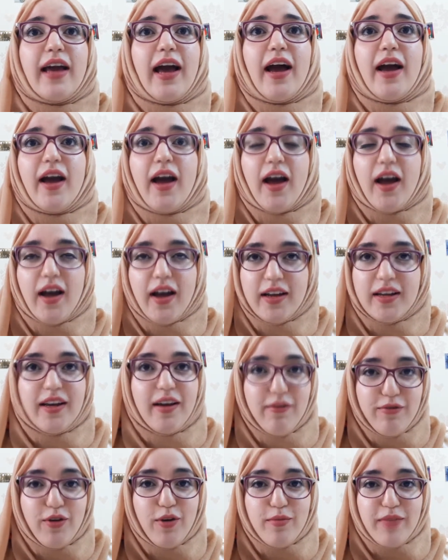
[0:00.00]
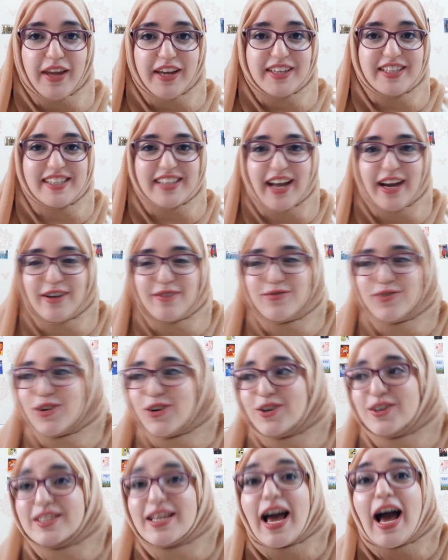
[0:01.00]
I from the inside, of
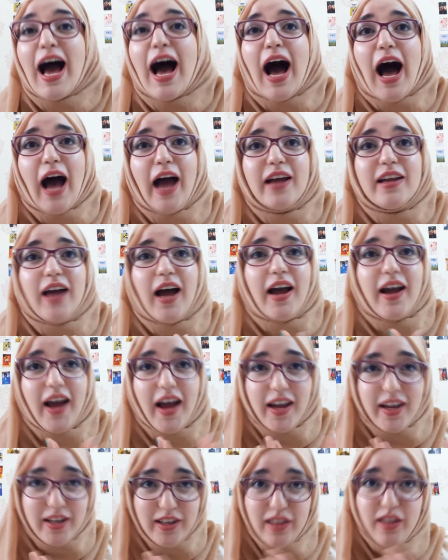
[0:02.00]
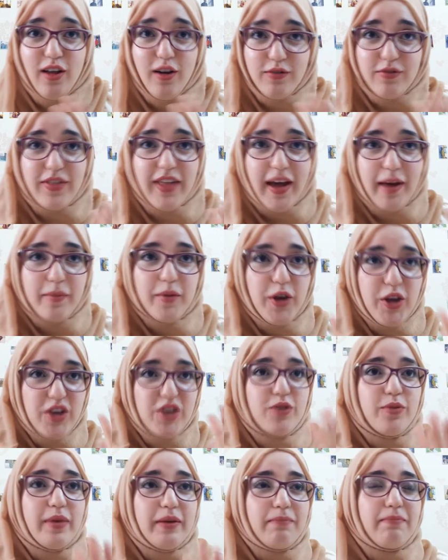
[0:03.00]
course, I love that
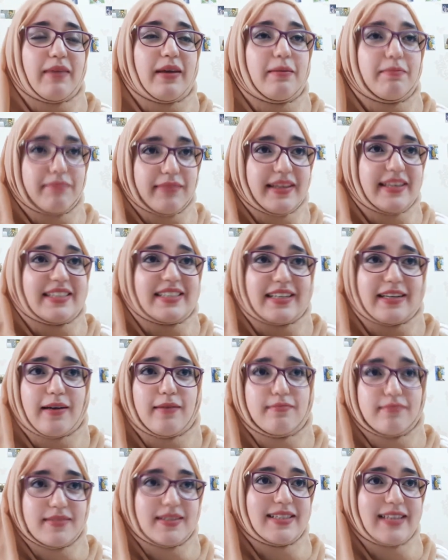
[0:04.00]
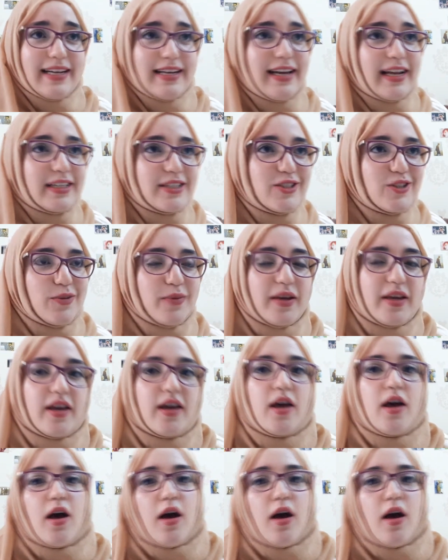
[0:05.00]
human being. Please come sit next to me.